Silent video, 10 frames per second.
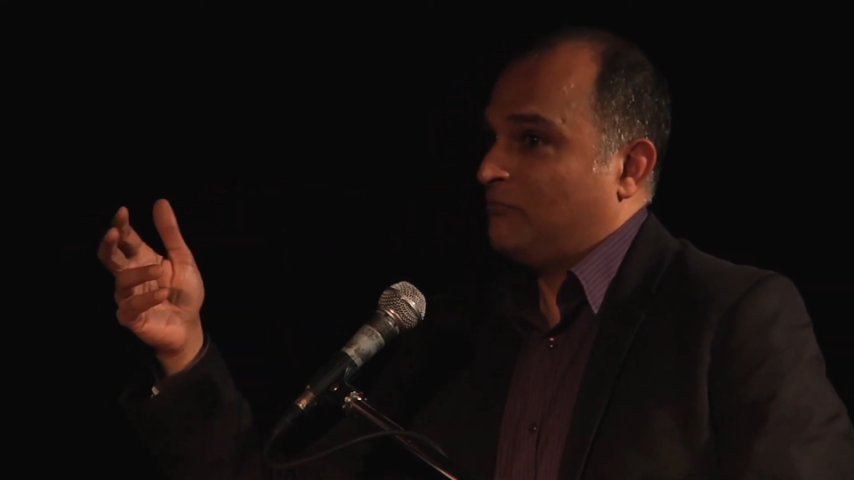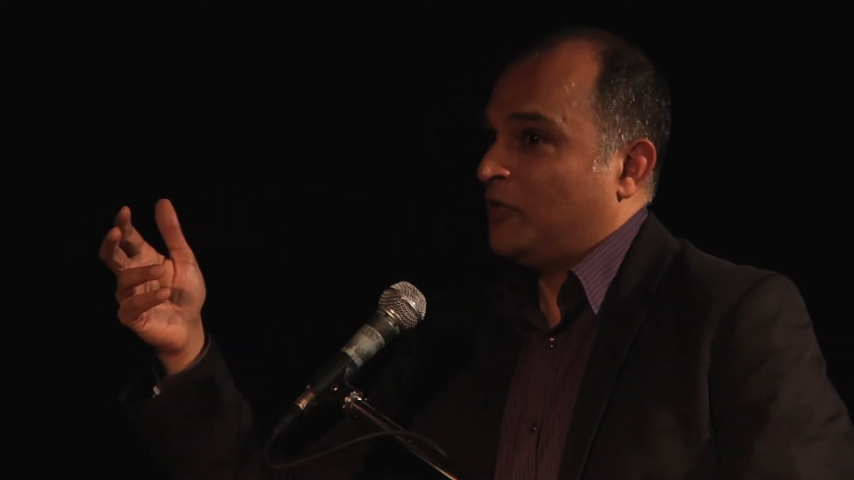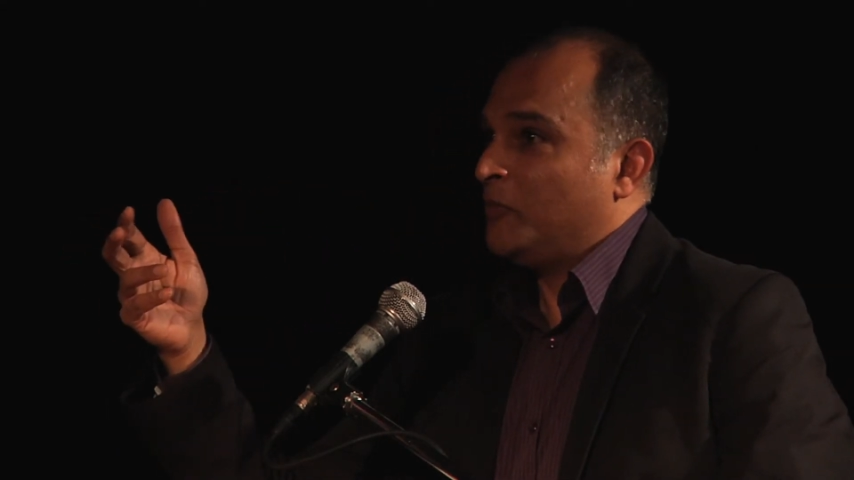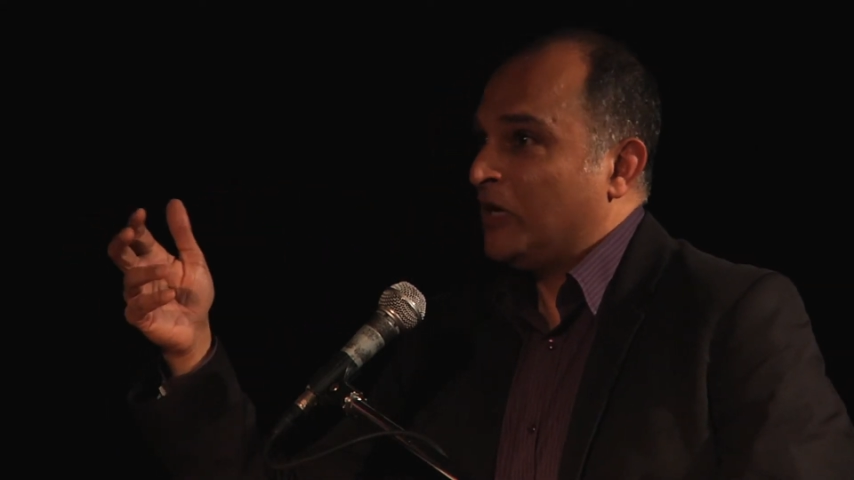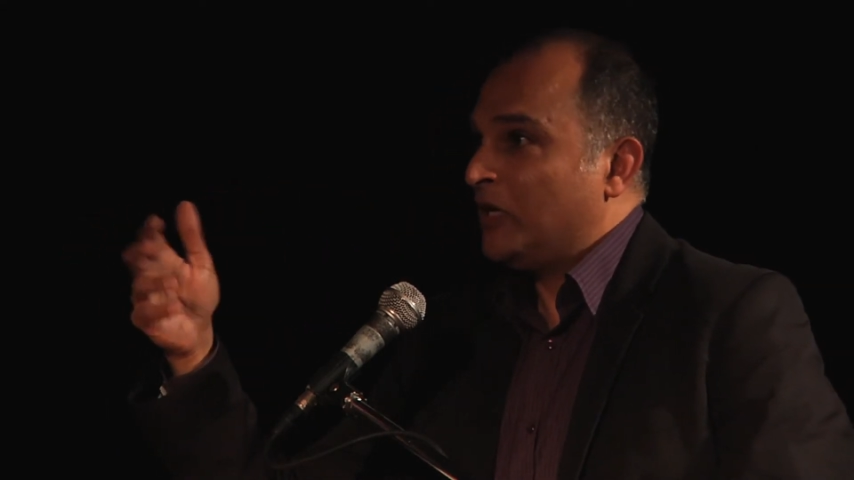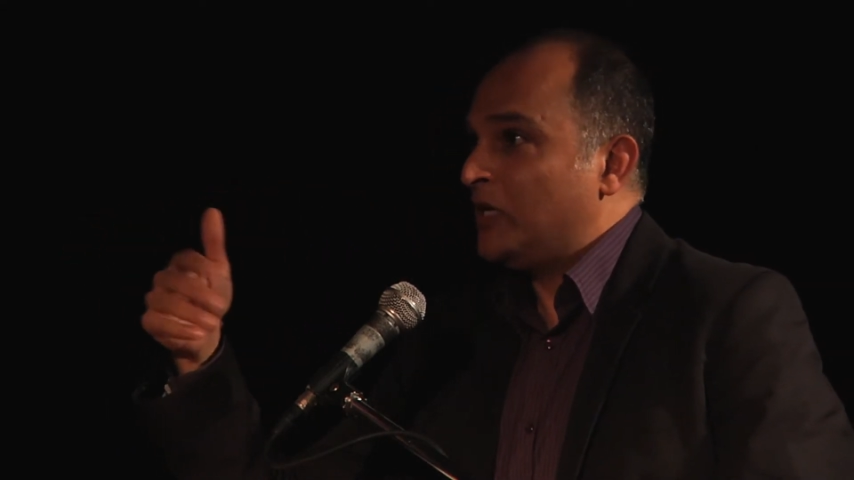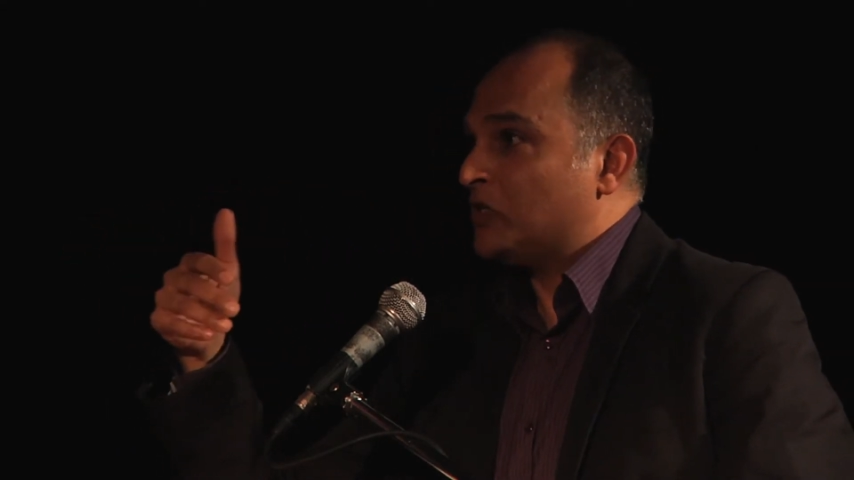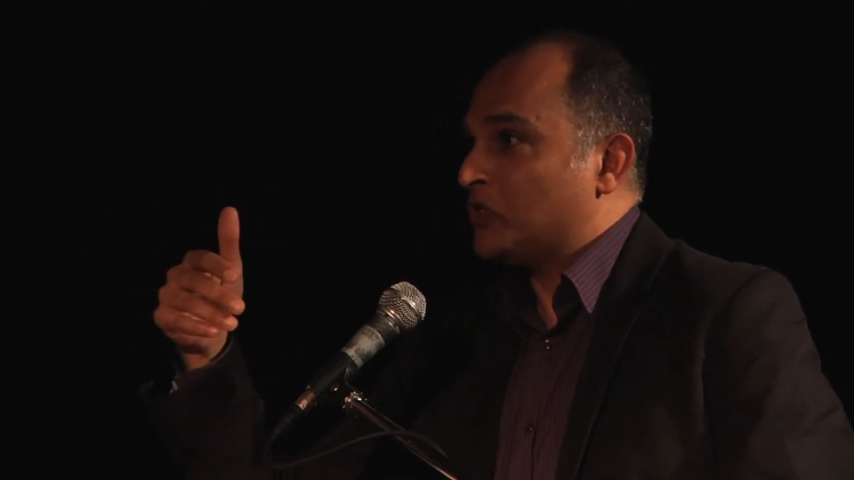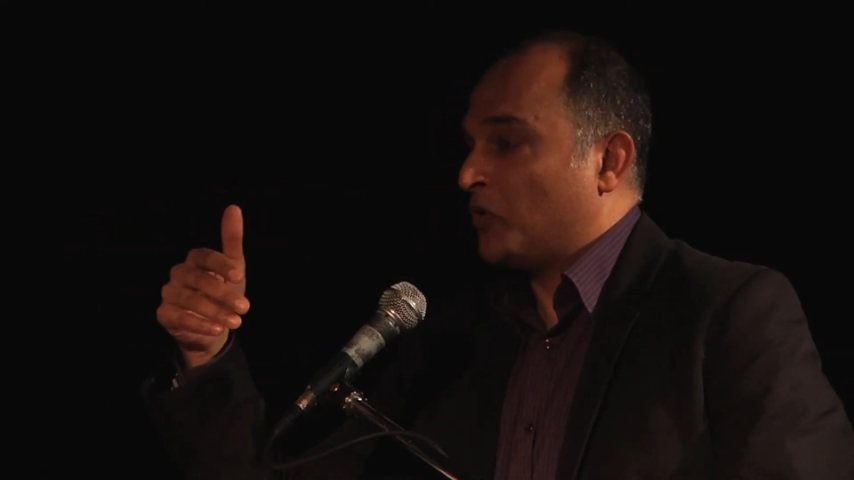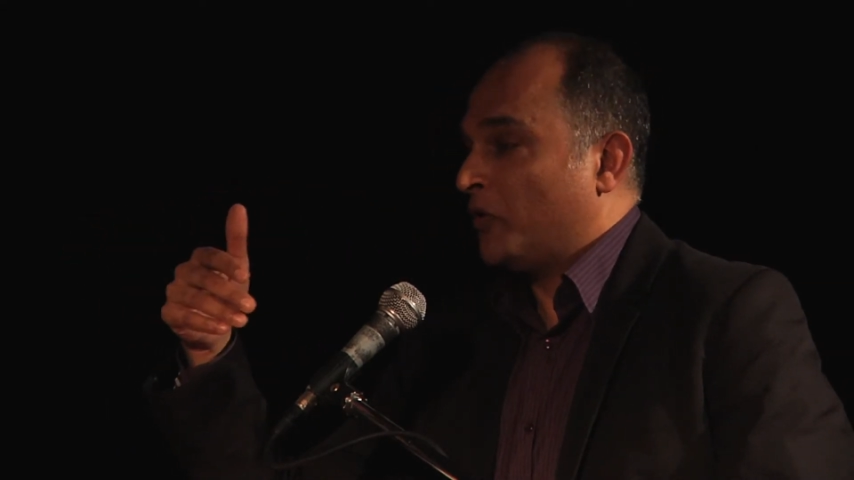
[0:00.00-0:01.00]
the Middle
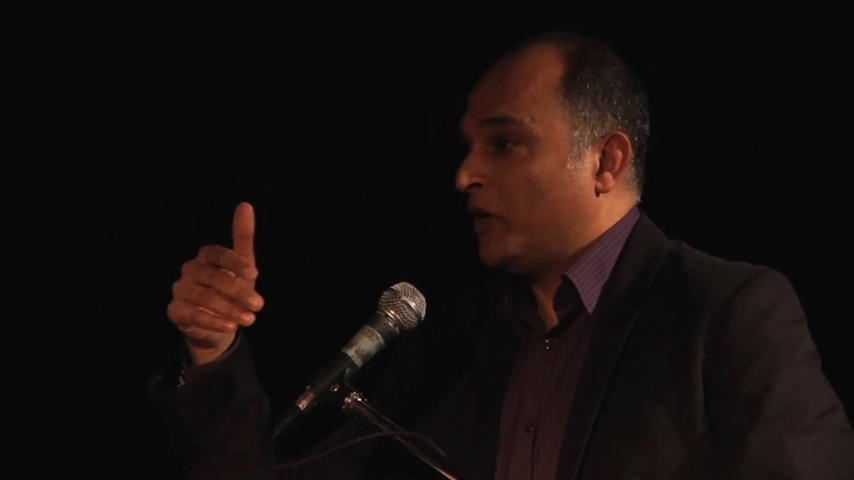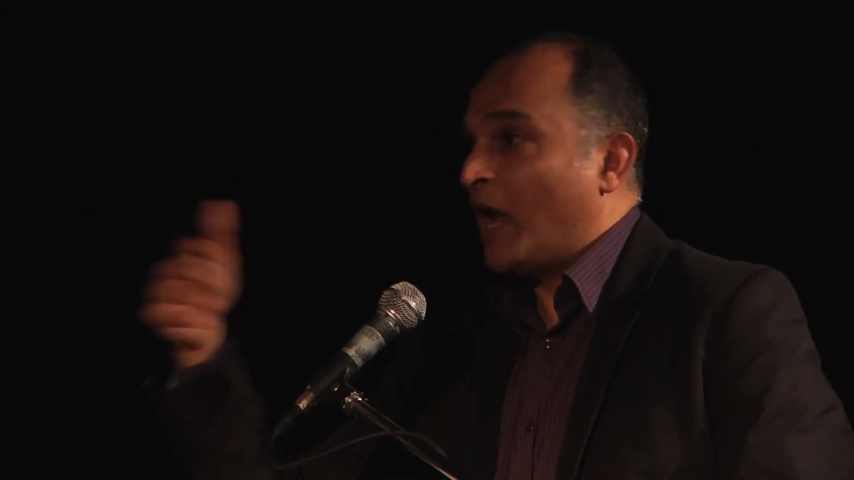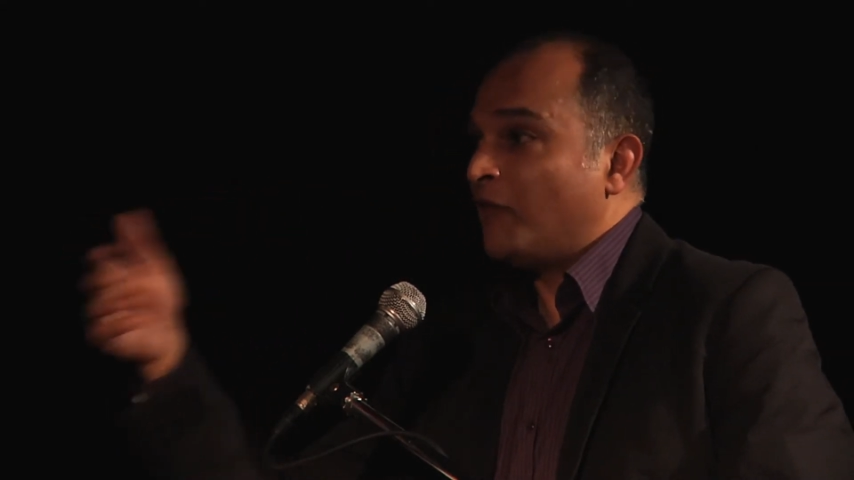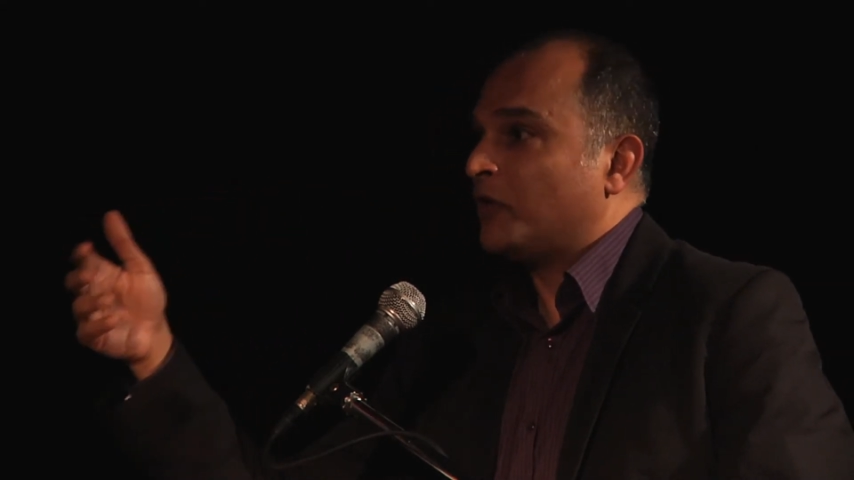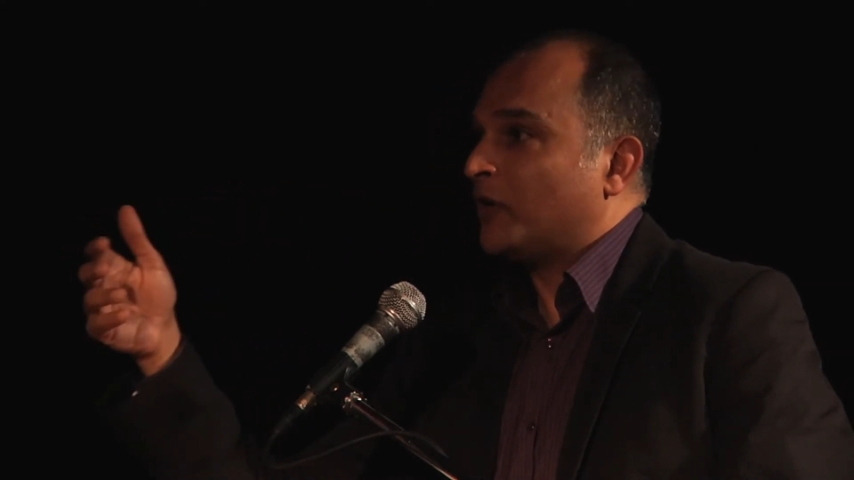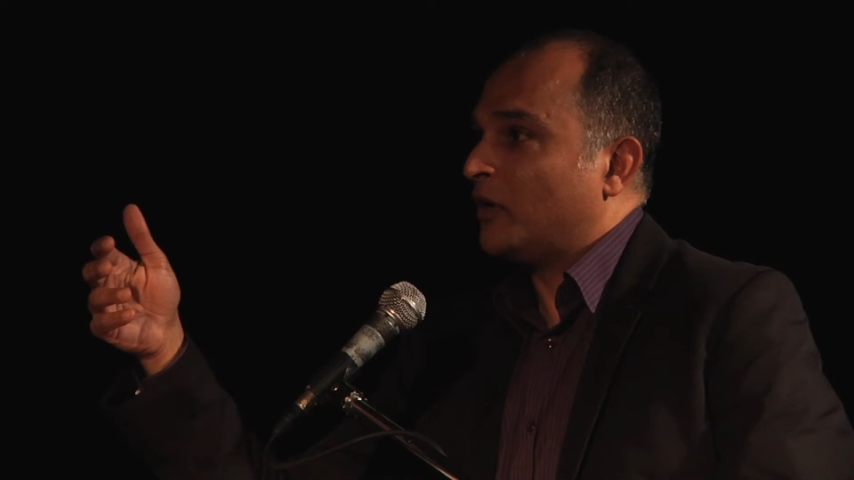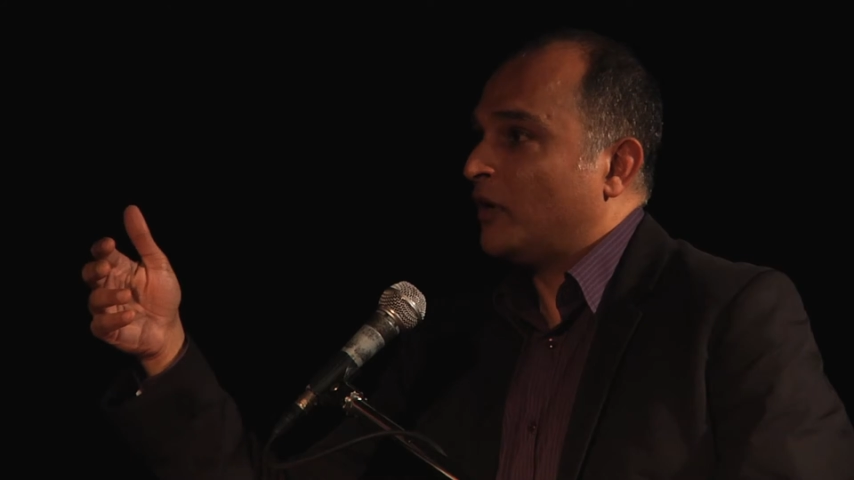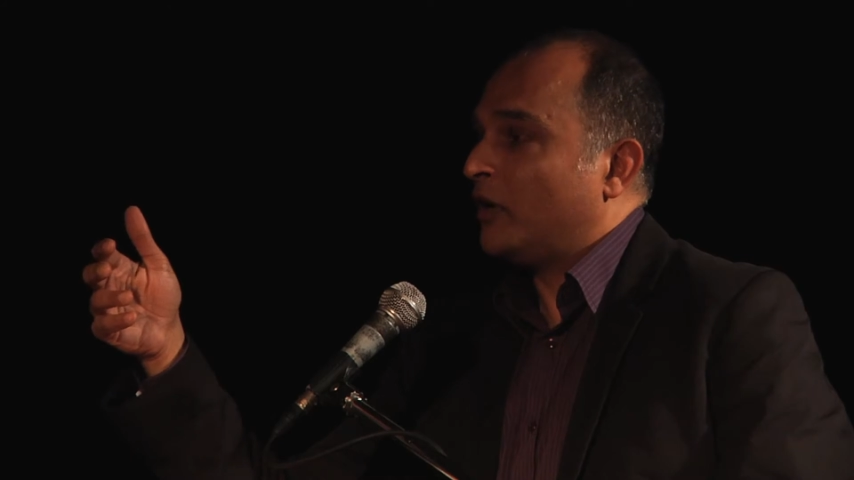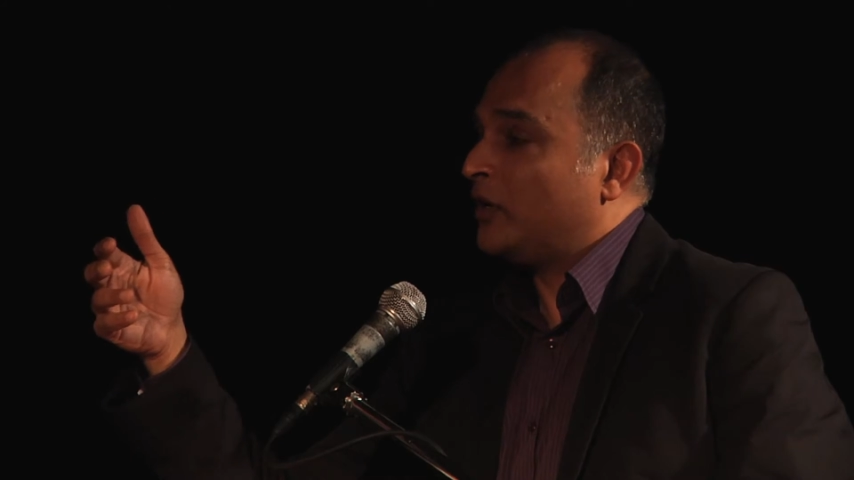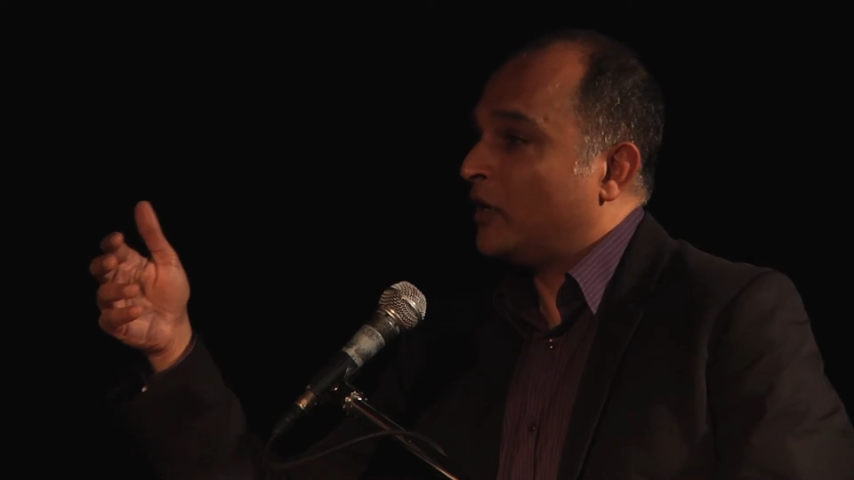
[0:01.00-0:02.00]
East or in
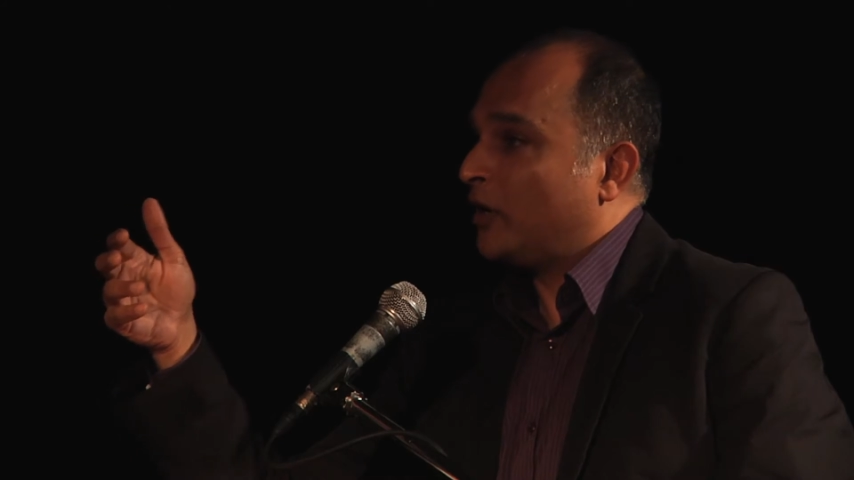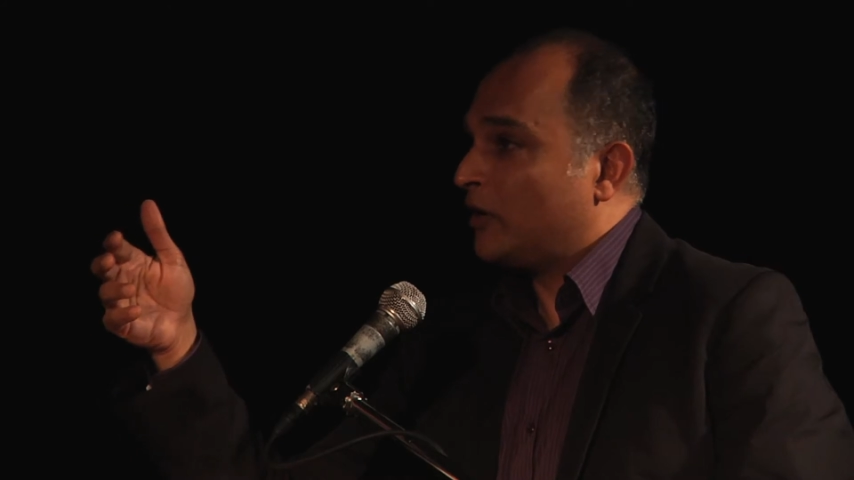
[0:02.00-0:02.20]
Africa and